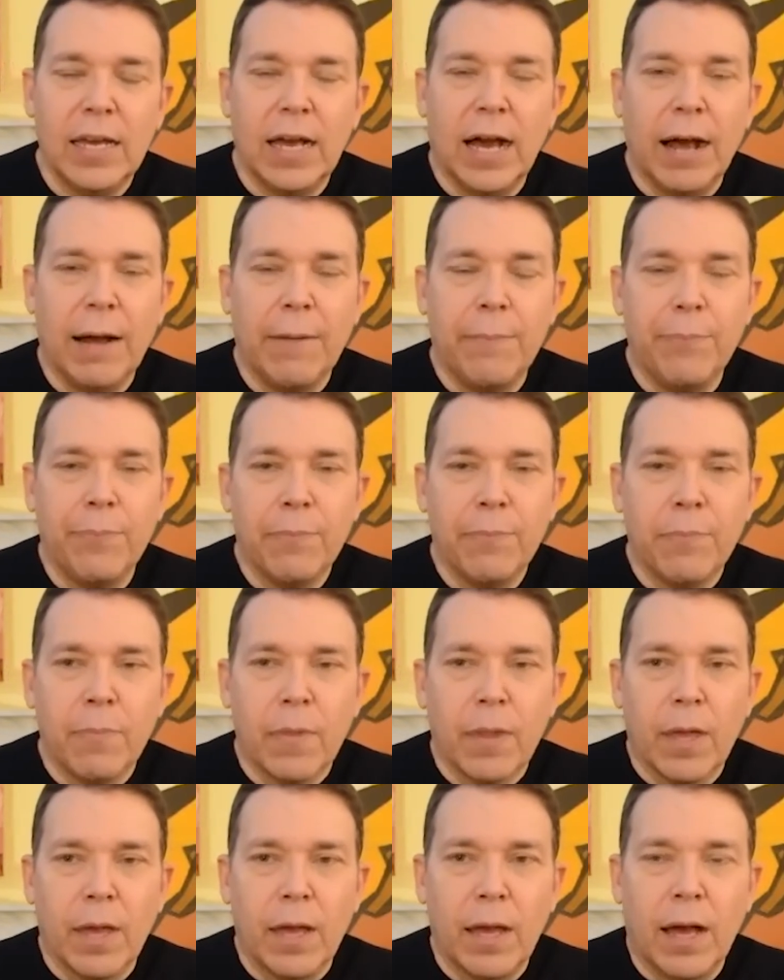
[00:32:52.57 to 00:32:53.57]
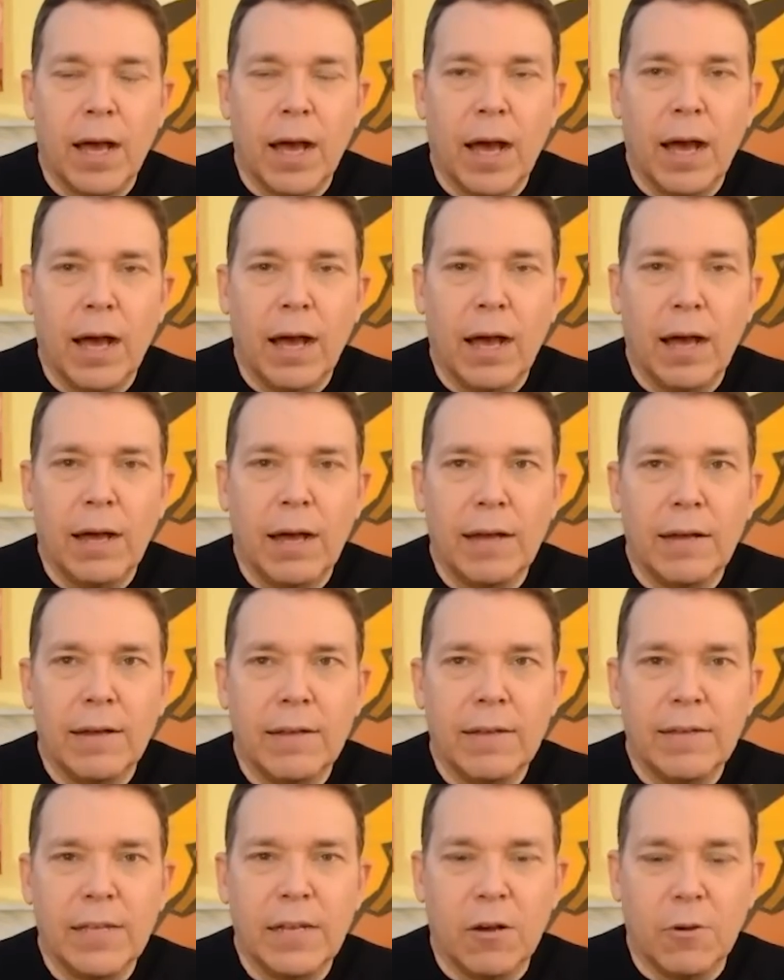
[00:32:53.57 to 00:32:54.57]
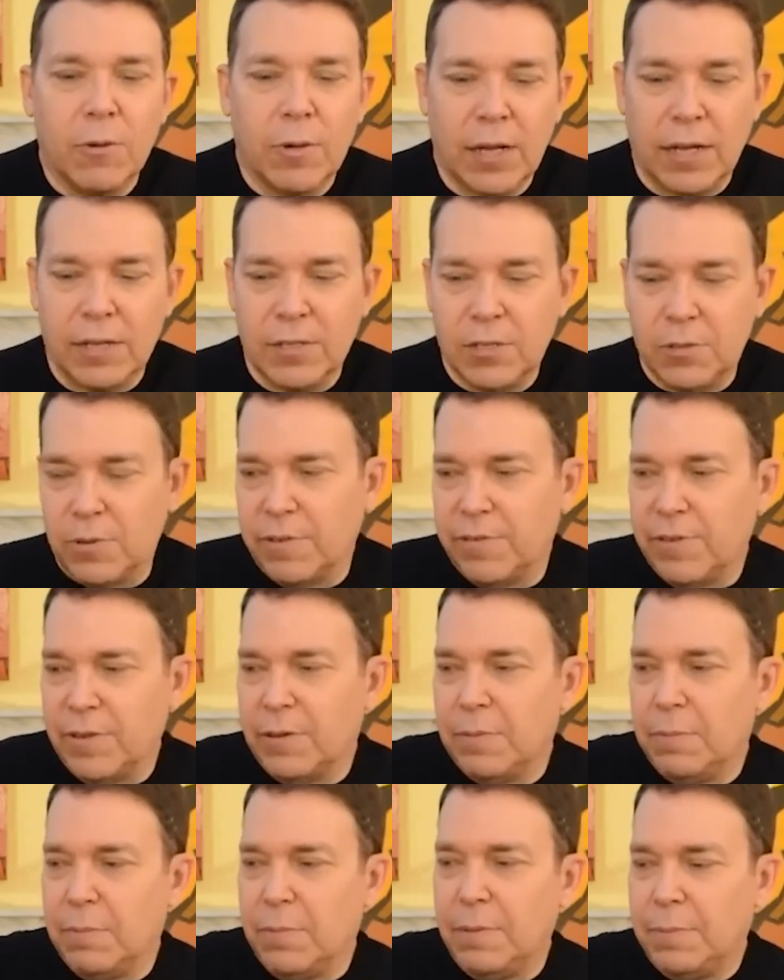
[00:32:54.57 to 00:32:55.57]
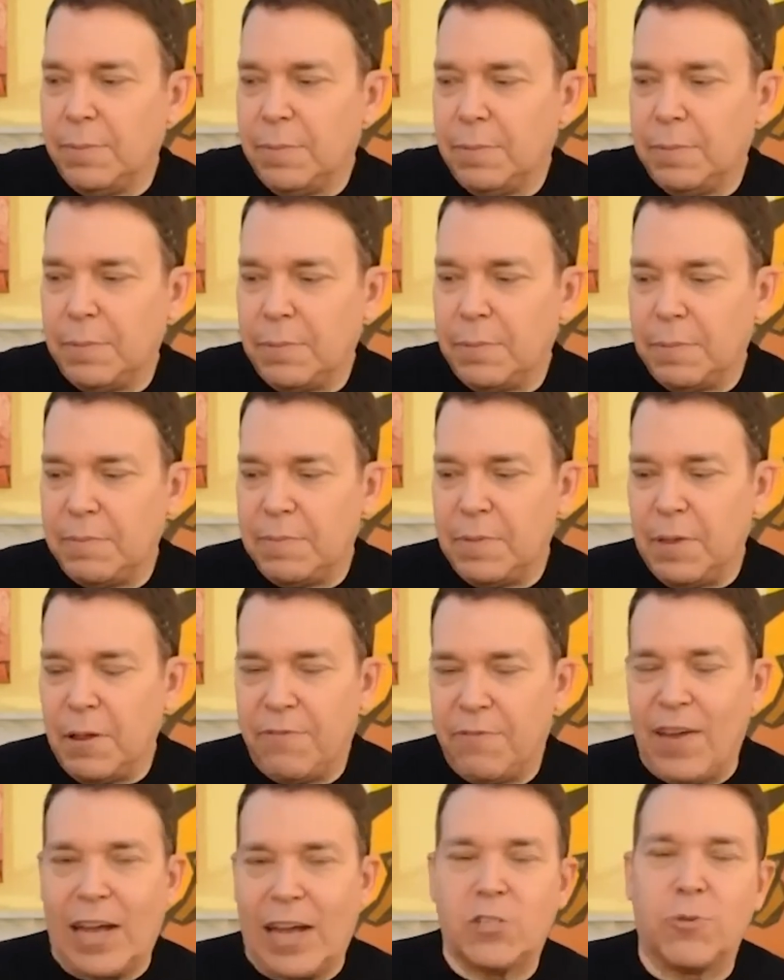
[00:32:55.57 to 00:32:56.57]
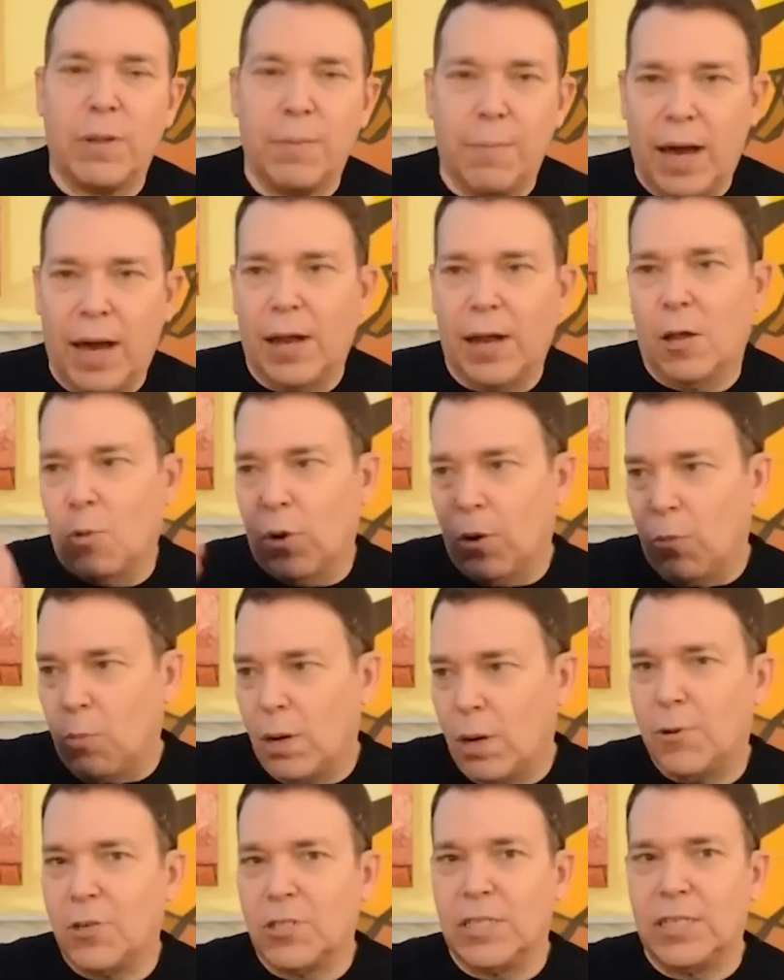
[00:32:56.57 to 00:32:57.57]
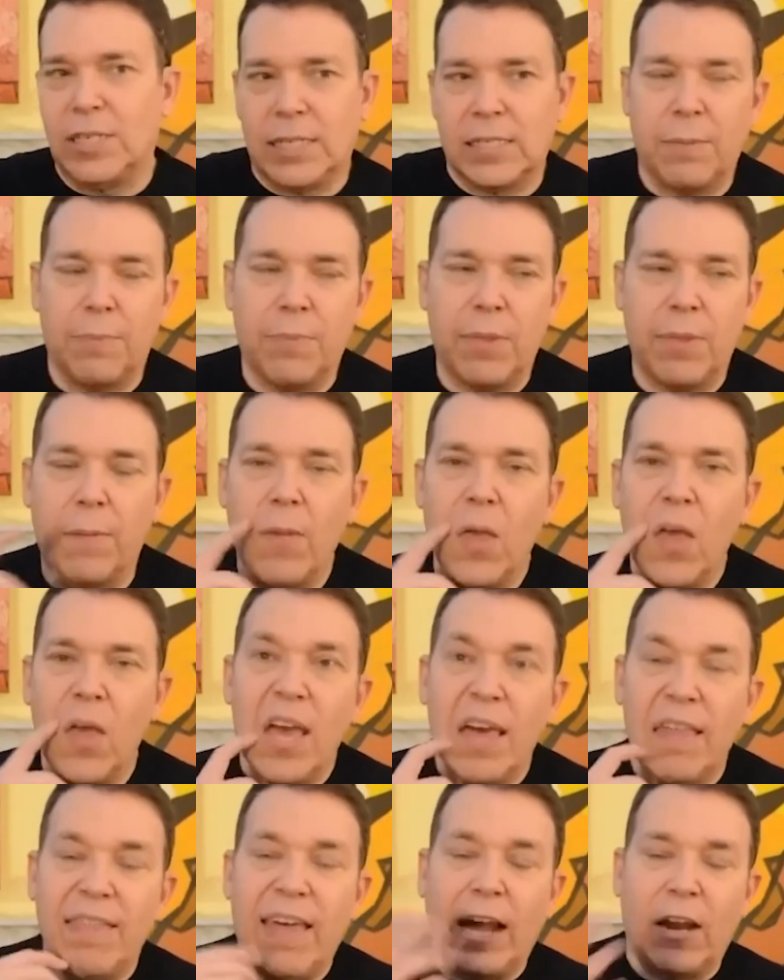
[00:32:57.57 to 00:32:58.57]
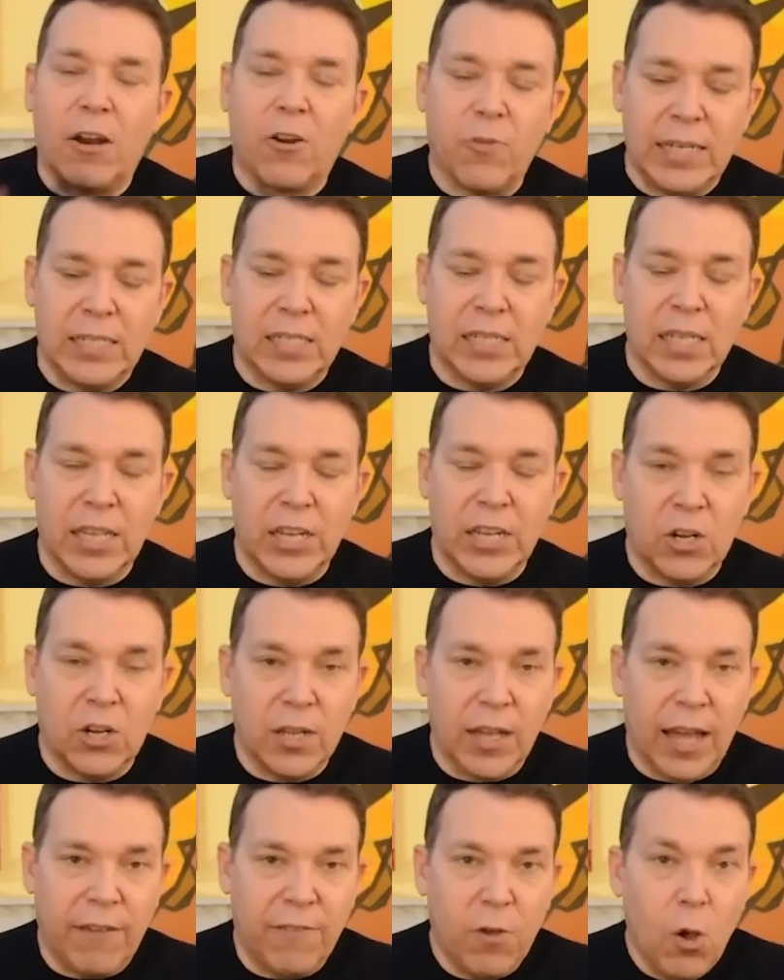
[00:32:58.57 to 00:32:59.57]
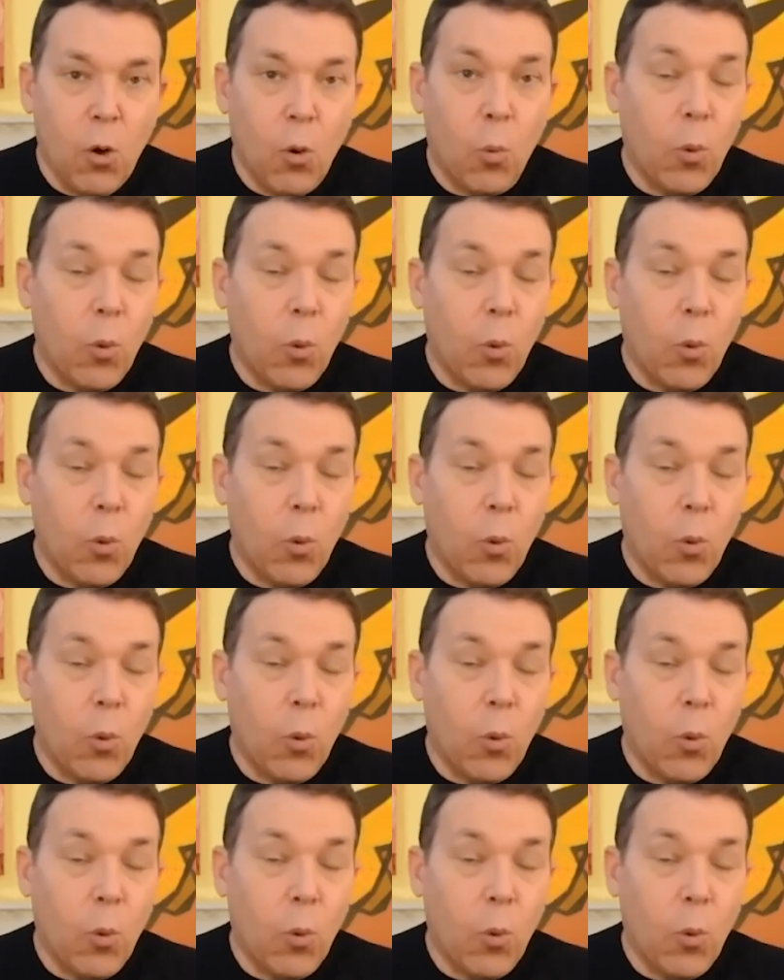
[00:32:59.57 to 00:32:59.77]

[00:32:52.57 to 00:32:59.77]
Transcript: Um, uh, you know, a, a sort of a, a you know factory model where one person does something that creates a linear life.